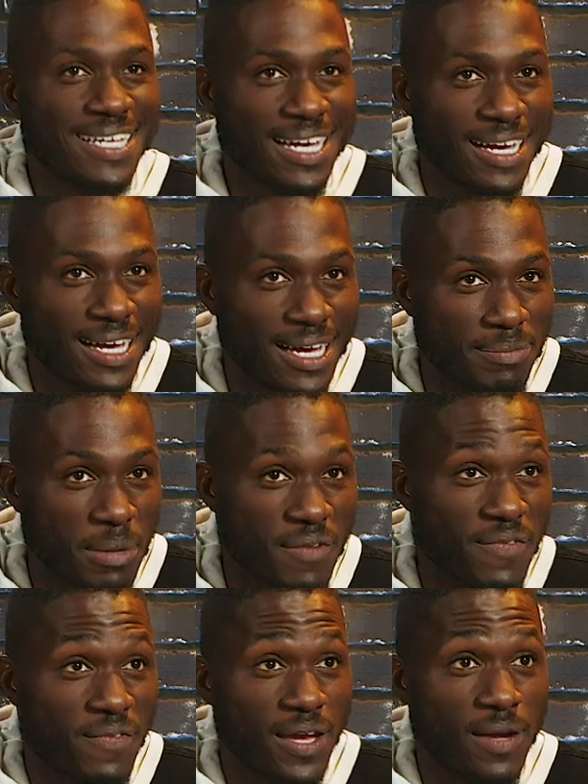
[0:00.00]
My
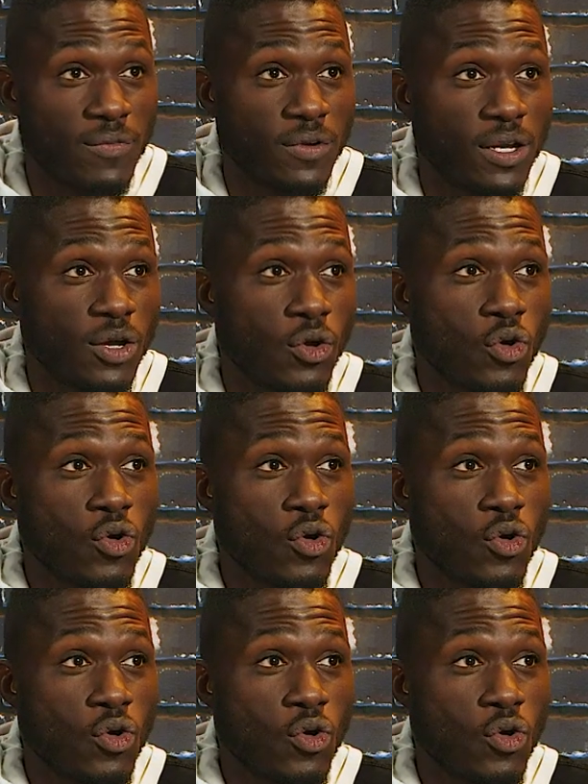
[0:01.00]
favorite